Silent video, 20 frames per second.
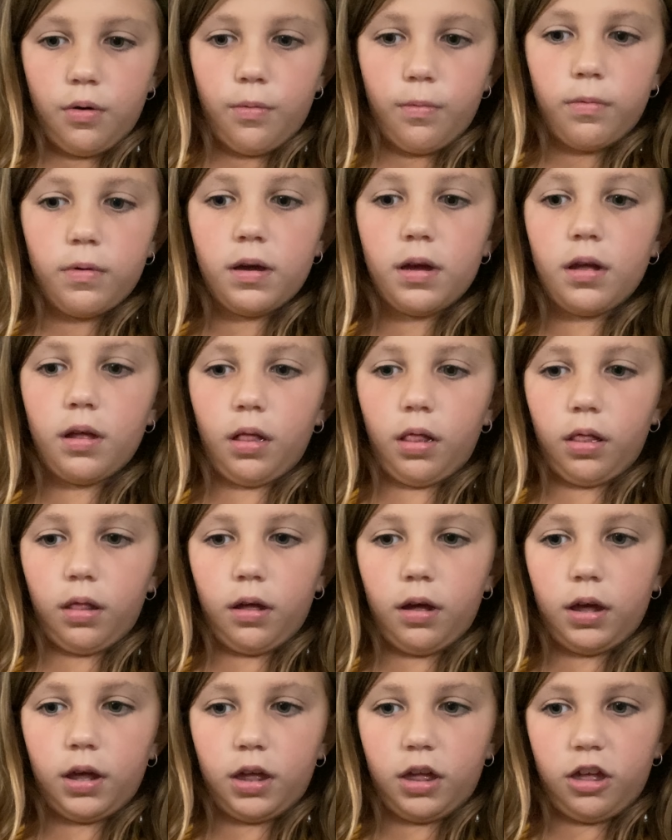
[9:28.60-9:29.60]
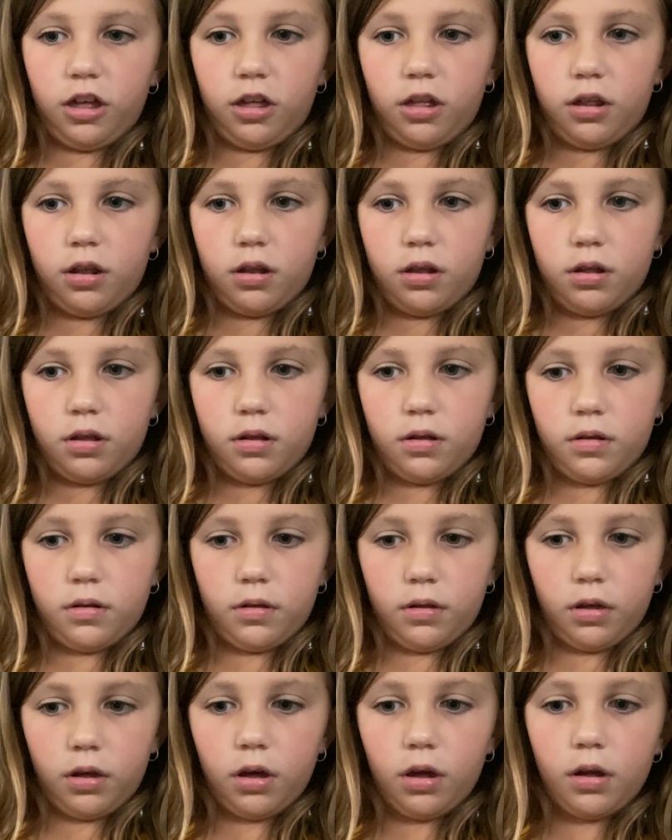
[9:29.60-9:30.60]
We like it.
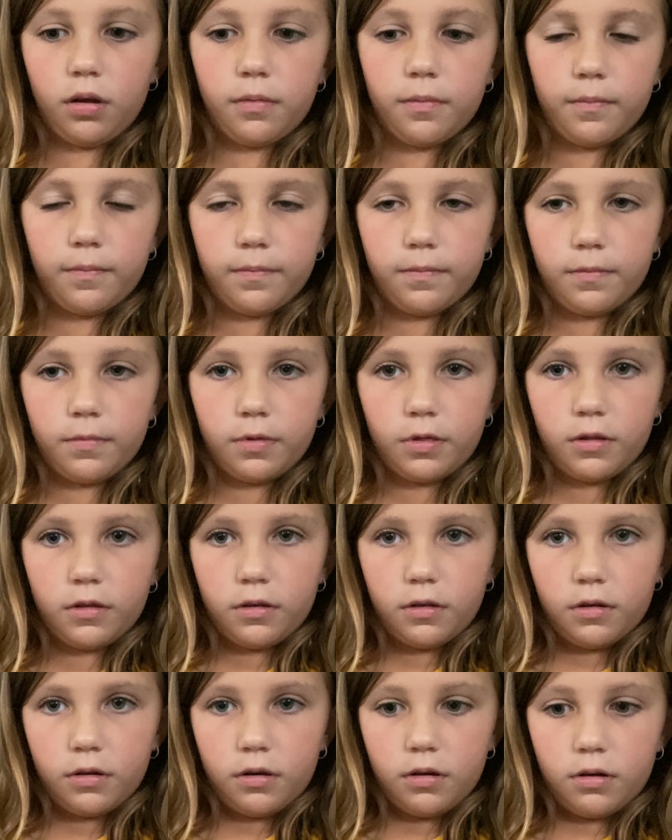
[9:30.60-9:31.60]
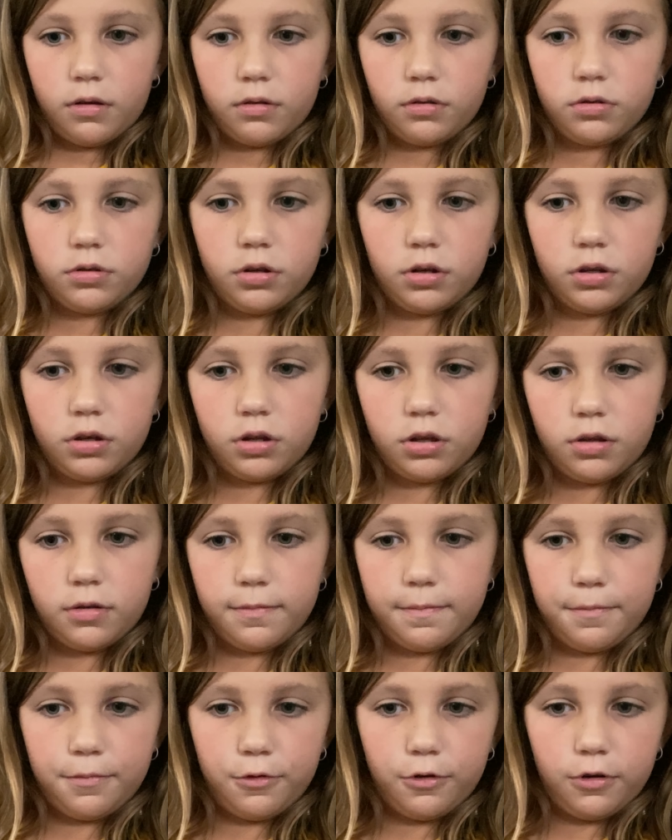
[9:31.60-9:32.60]
Okay? Just
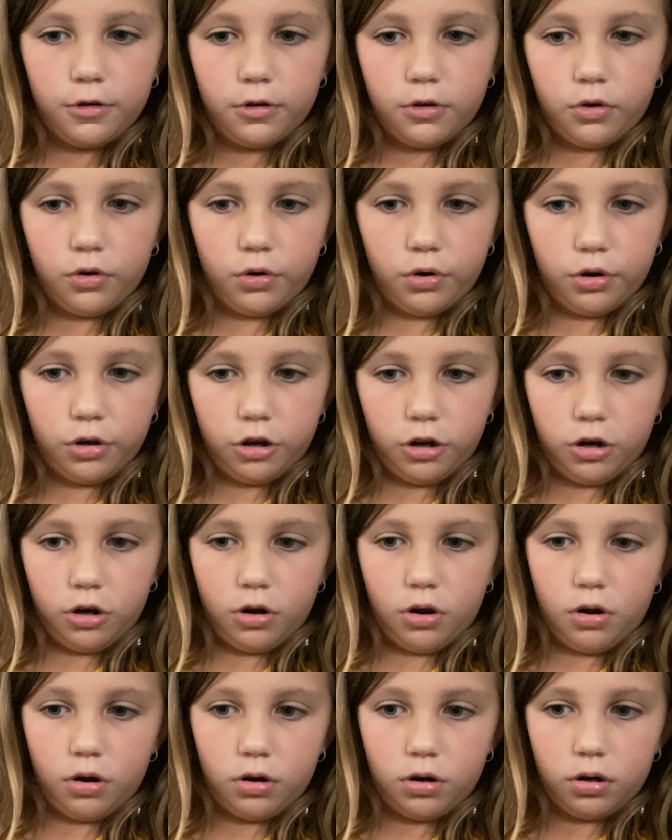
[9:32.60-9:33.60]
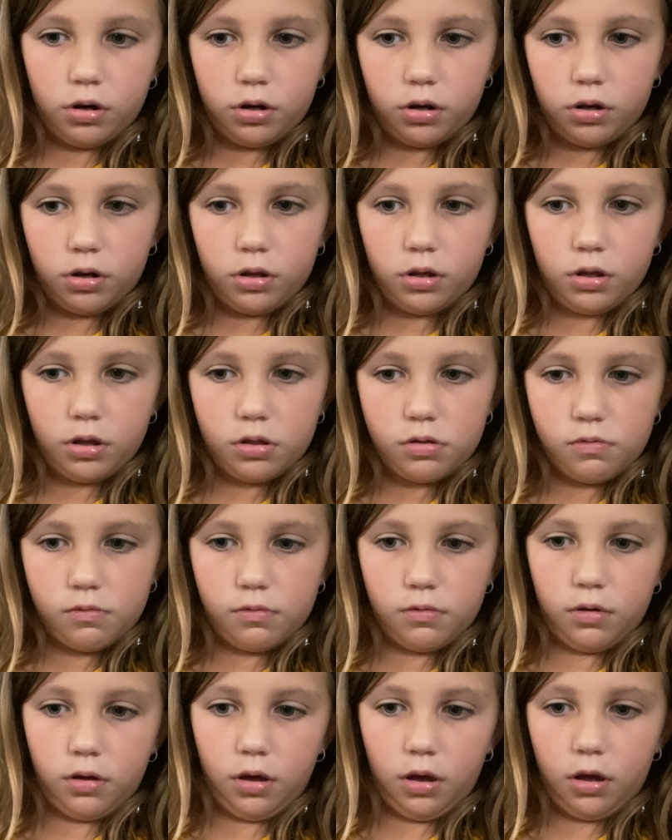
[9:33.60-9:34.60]
sprinkled it on. It's
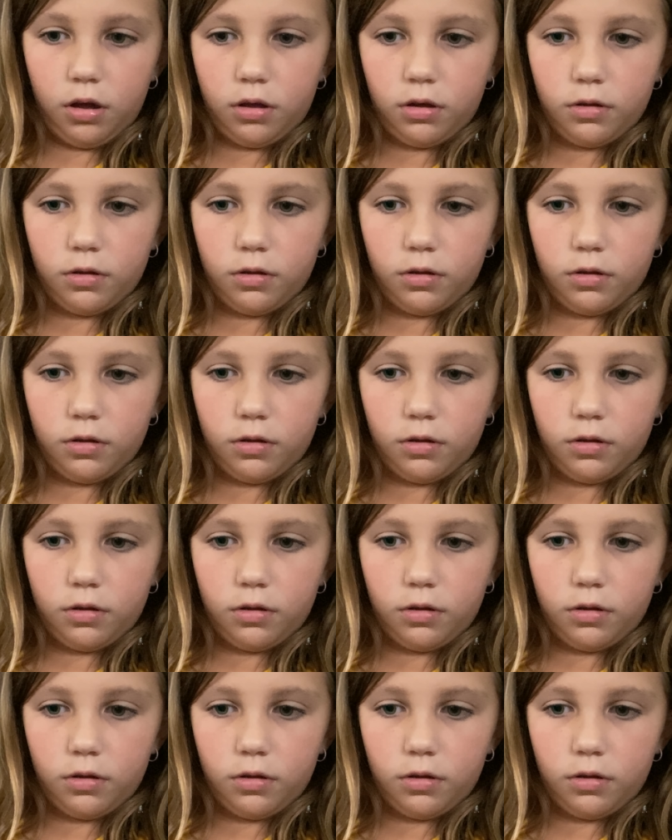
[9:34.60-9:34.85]
okay.